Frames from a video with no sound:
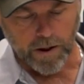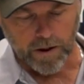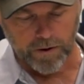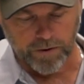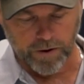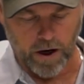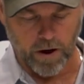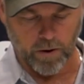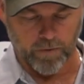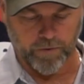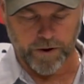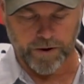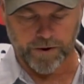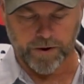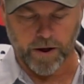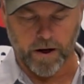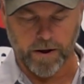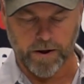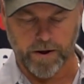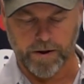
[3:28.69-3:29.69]
So, for
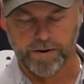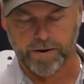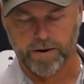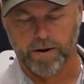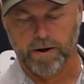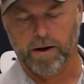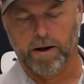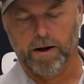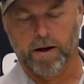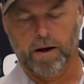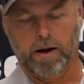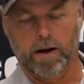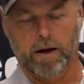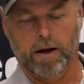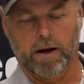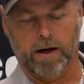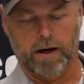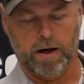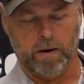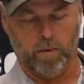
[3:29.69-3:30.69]
starters,
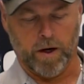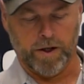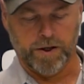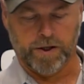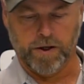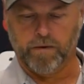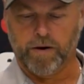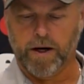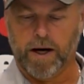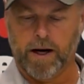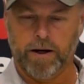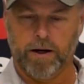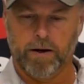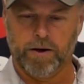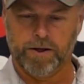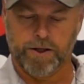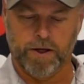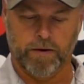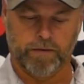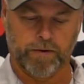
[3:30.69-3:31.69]
once you've got
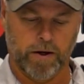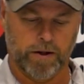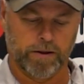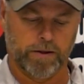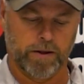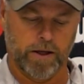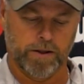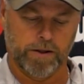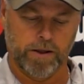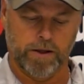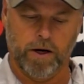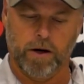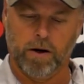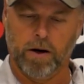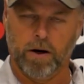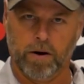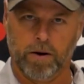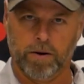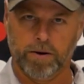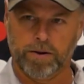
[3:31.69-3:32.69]
your shifter extension, your
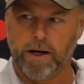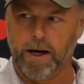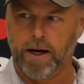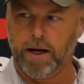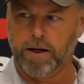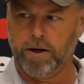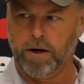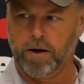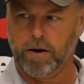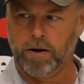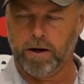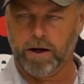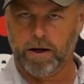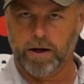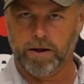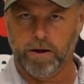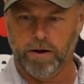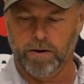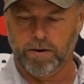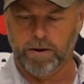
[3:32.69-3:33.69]
hose, and
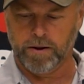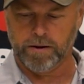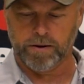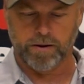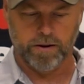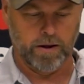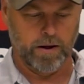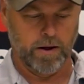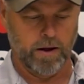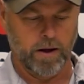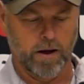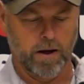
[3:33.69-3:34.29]
your unions,